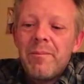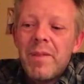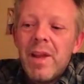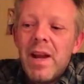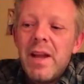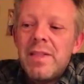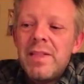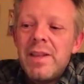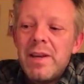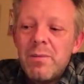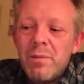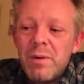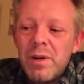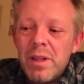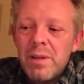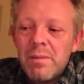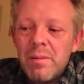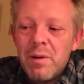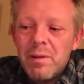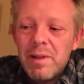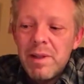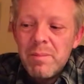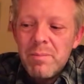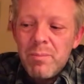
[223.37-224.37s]
I think one of the
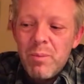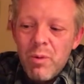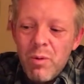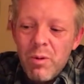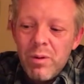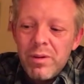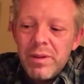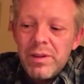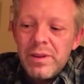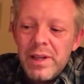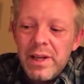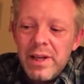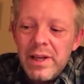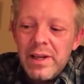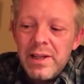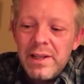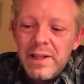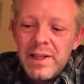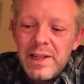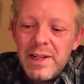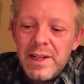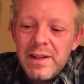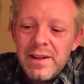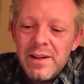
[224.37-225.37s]
most important
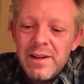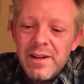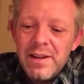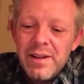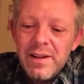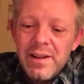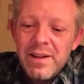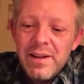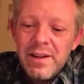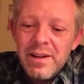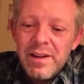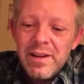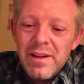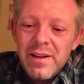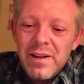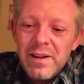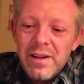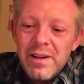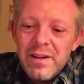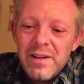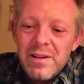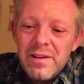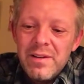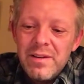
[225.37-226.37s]
things
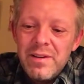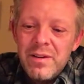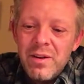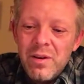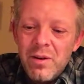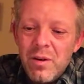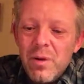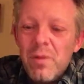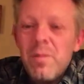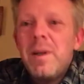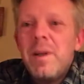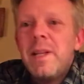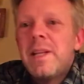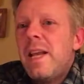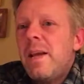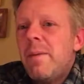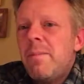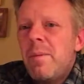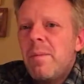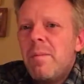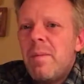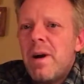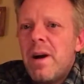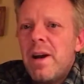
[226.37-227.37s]
to always
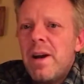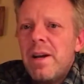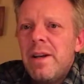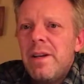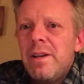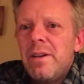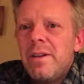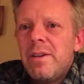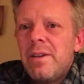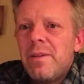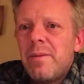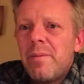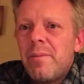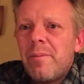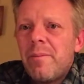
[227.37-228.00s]
keep in mind